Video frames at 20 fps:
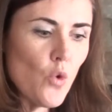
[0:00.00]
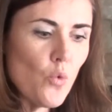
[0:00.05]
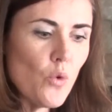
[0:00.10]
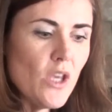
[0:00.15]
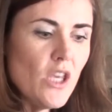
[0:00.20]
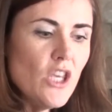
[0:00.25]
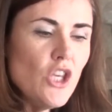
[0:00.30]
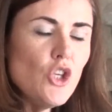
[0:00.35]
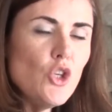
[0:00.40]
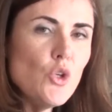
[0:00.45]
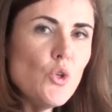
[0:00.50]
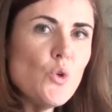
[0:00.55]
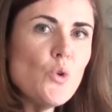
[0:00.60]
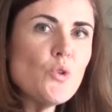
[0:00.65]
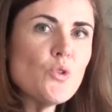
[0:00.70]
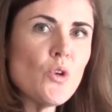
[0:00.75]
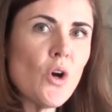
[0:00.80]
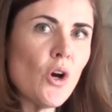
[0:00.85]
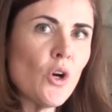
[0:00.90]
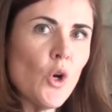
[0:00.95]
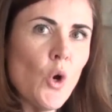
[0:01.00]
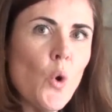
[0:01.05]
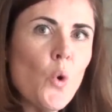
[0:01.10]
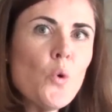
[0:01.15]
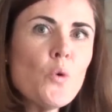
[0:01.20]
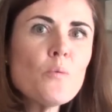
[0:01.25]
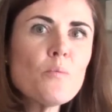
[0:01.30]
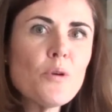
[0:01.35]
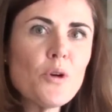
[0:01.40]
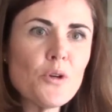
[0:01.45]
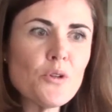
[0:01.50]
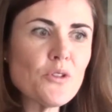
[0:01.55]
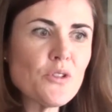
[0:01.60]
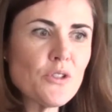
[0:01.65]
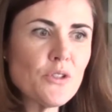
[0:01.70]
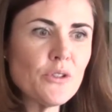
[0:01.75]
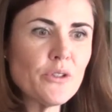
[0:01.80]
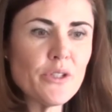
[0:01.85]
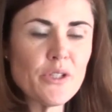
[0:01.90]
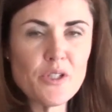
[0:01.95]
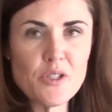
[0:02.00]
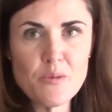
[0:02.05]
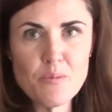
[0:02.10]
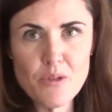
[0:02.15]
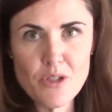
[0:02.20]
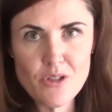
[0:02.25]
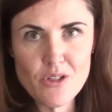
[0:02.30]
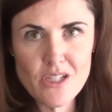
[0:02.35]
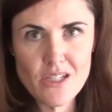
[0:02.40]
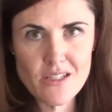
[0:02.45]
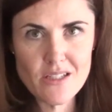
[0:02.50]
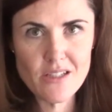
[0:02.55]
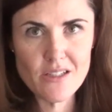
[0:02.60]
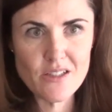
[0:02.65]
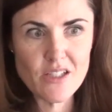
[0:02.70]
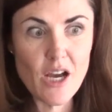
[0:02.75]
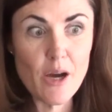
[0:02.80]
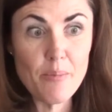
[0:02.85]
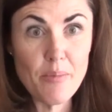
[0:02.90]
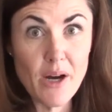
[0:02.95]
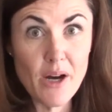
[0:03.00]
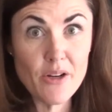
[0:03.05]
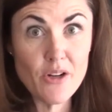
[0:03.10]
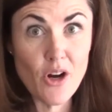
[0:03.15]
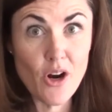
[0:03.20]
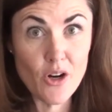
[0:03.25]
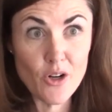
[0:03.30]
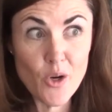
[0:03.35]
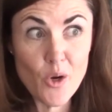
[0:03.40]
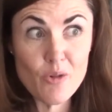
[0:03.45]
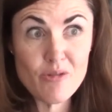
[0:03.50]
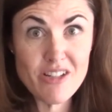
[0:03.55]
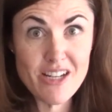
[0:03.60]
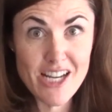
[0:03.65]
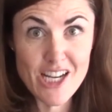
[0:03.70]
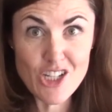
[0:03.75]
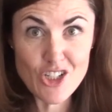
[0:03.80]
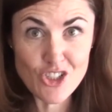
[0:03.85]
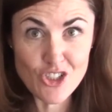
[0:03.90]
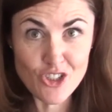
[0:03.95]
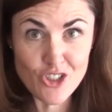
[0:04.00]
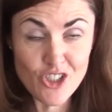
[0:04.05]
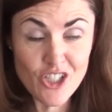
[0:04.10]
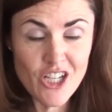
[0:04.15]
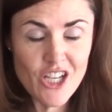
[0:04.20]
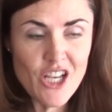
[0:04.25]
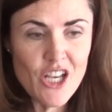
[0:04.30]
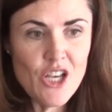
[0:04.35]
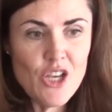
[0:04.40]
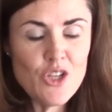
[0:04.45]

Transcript: we use our own personal experiences about our own nature